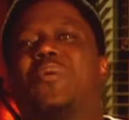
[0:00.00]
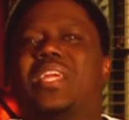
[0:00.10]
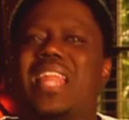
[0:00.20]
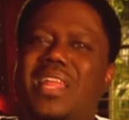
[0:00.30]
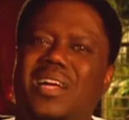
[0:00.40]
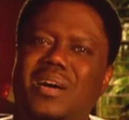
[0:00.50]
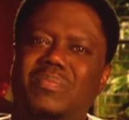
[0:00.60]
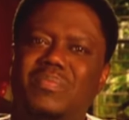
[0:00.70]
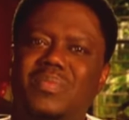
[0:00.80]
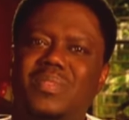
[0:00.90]
bring that up?
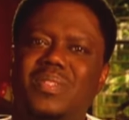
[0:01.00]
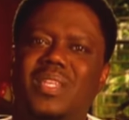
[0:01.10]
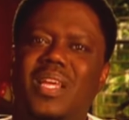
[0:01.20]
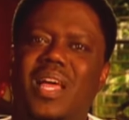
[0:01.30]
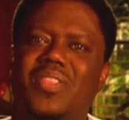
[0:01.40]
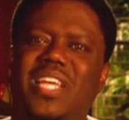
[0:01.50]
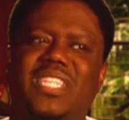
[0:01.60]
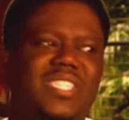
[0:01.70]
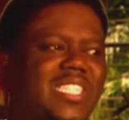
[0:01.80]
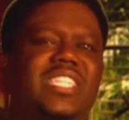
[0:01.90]
That's
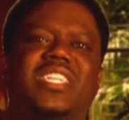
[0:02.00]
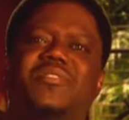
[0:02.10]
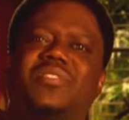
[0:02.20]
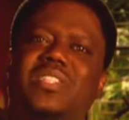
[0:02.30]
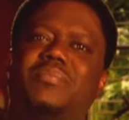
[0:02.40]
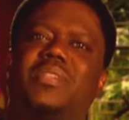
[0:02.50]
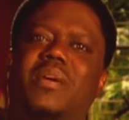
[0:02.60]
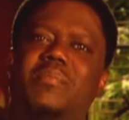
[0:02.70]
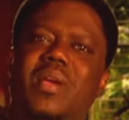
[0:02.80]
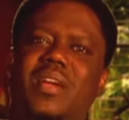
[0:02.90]
a sensitive subject,
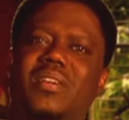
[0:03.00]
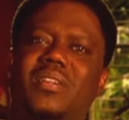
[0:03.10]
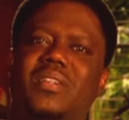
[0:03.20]
America.